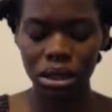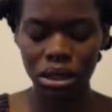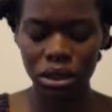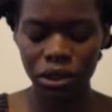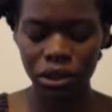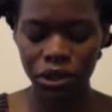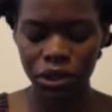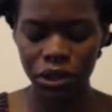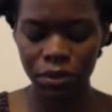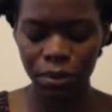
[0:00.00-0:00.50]

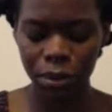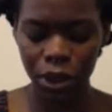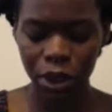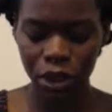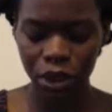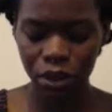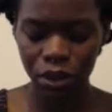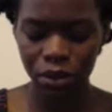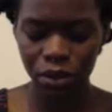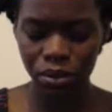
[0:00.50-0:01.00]

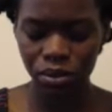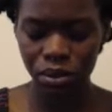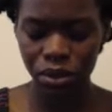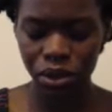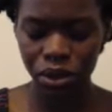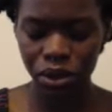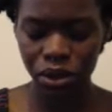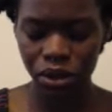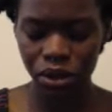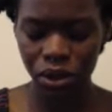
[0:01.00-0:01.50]
spoons
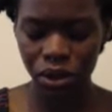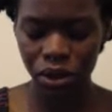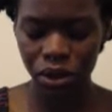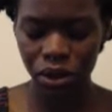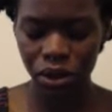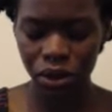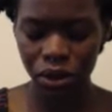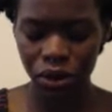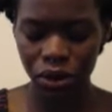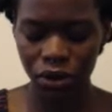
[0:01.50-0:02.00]

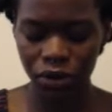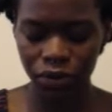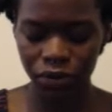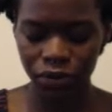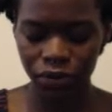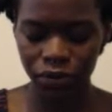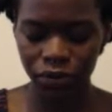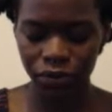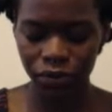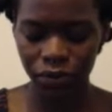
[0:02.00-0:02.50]
of,
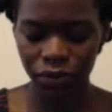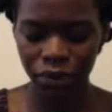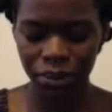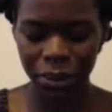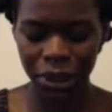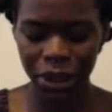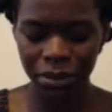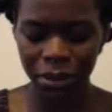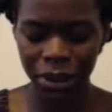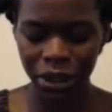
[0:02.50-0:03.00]
or
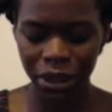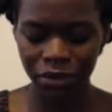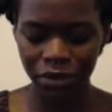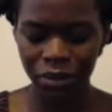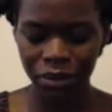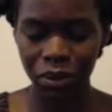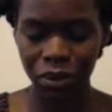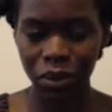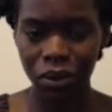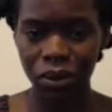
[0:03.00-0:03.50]
maybe
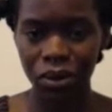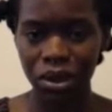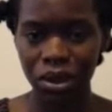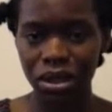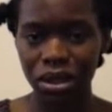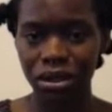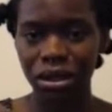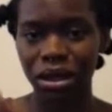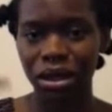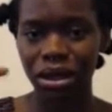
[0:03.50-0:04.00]
even more because
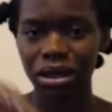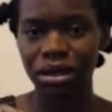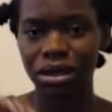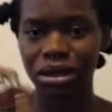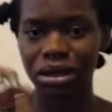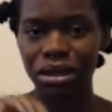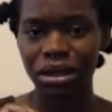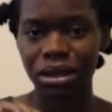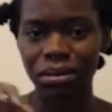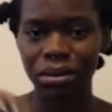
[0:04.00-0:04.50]
I've kind of
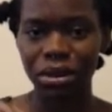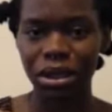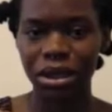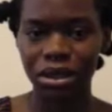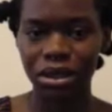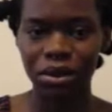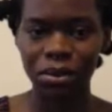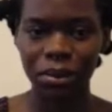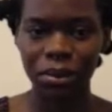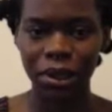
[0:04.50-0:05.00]
tipped a
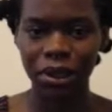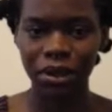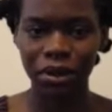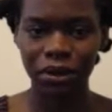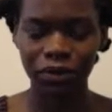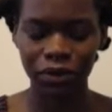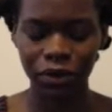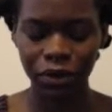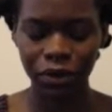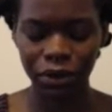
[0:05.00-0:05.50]
little bit
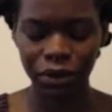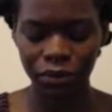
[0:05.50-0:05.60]
over.